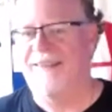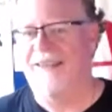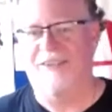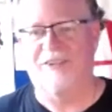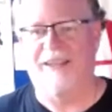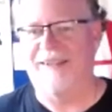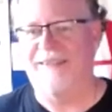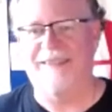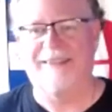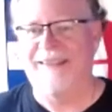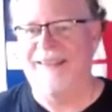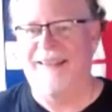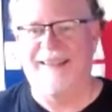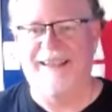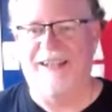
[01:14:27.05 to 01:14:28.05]
It's like,
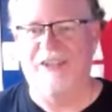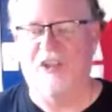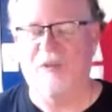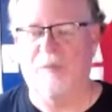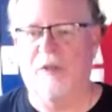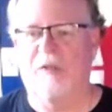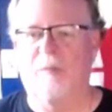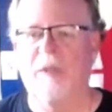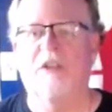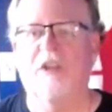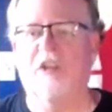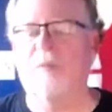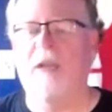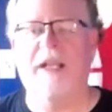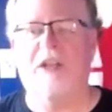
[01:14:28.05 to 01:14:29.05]
to me, it
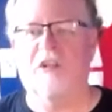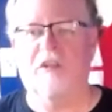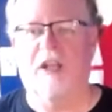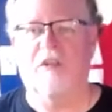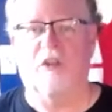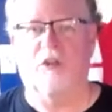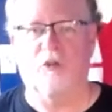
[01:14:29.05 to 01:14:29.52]
doesn't make any sense